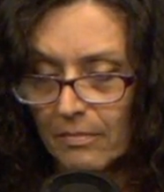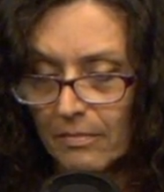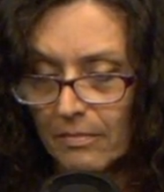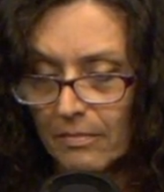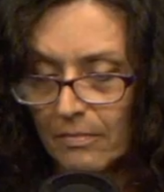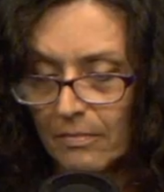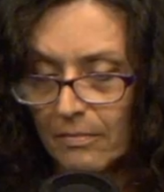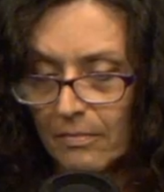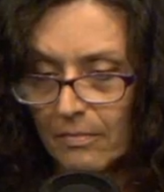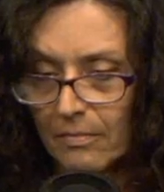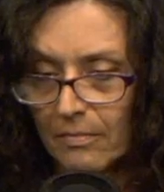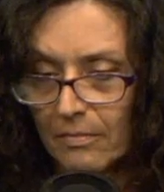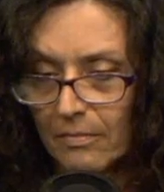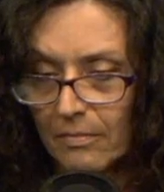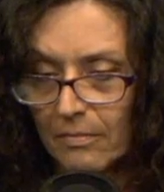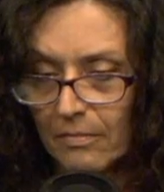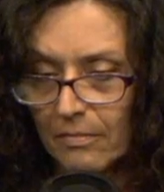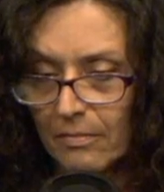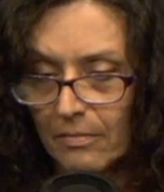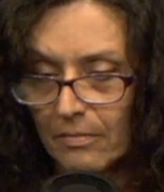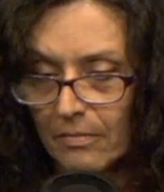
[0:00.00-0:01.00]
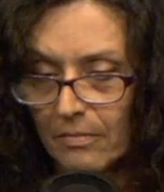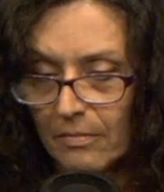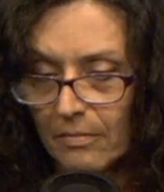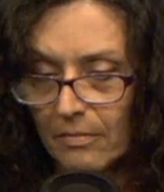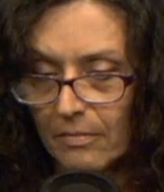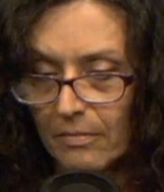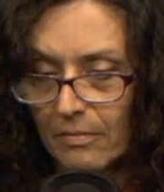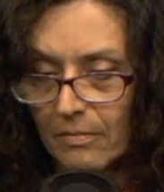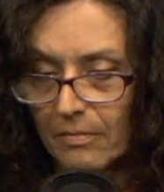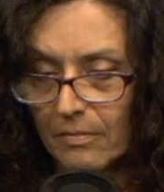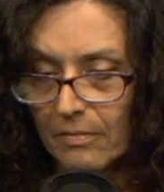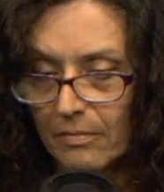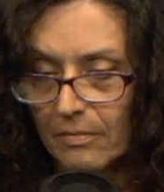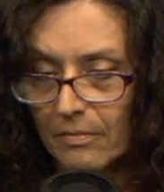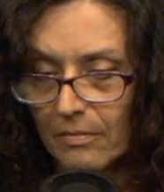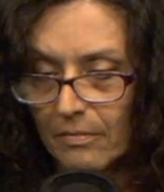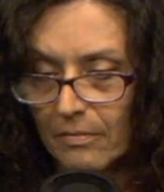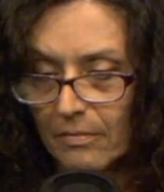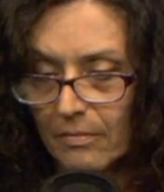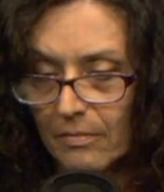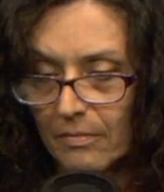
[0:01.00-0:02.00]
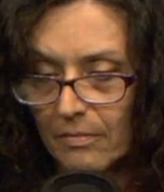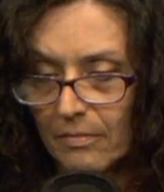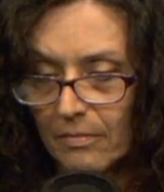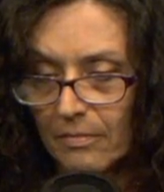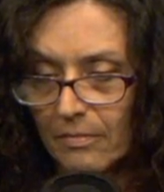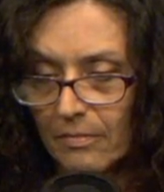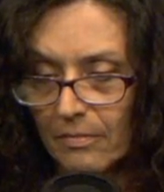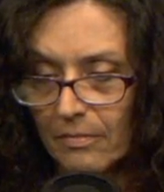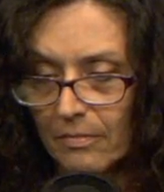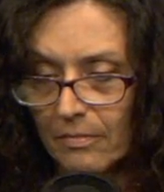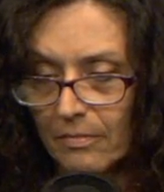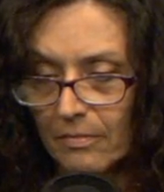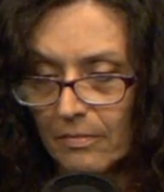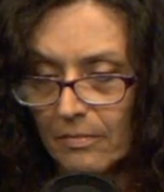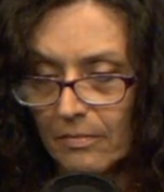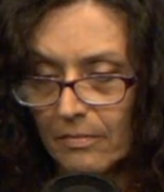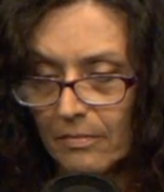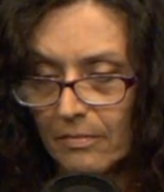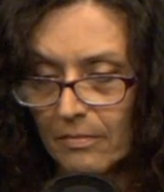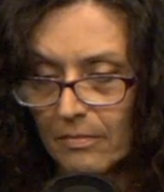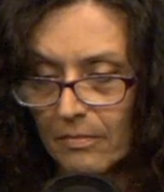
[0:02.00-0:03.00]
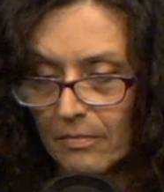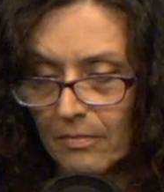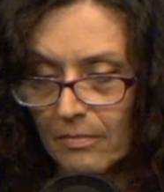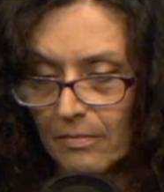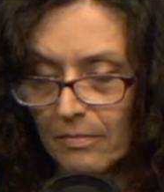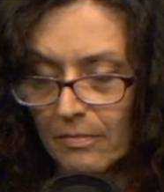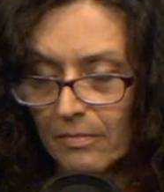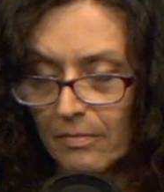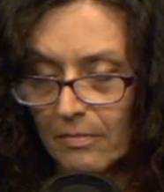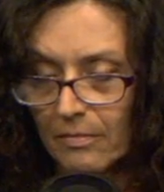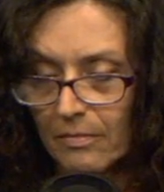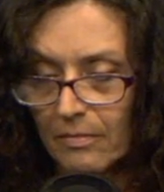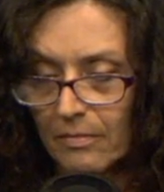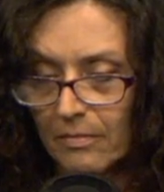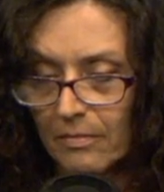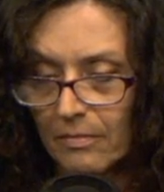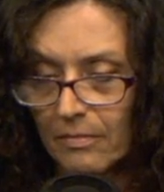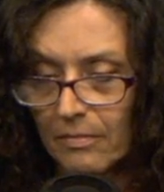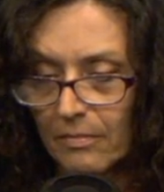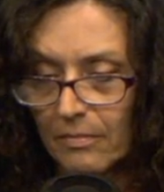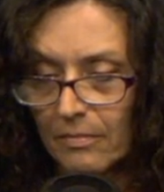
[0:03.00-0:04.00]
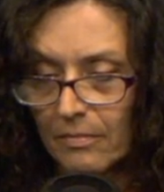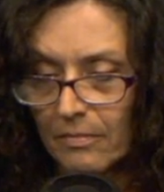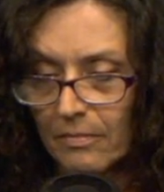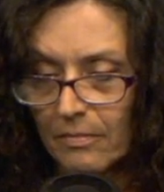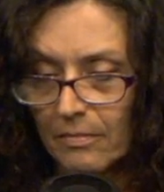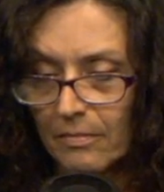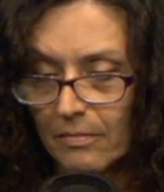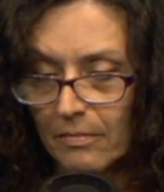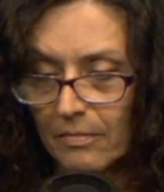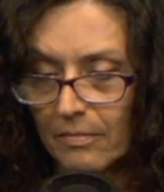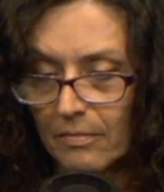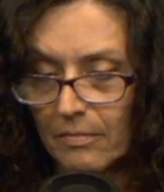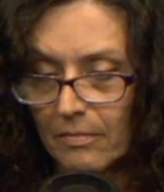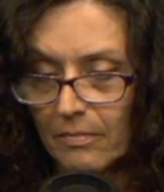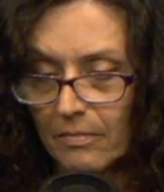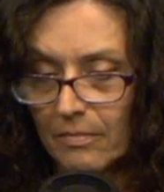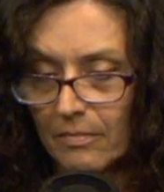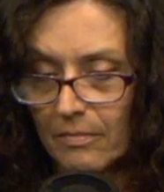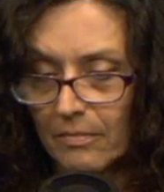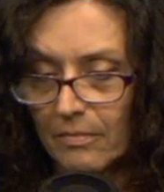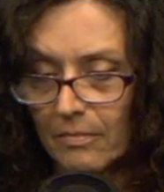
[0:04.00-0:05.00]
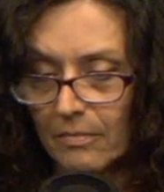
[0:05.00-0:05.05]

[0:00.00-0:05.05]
(not speaking)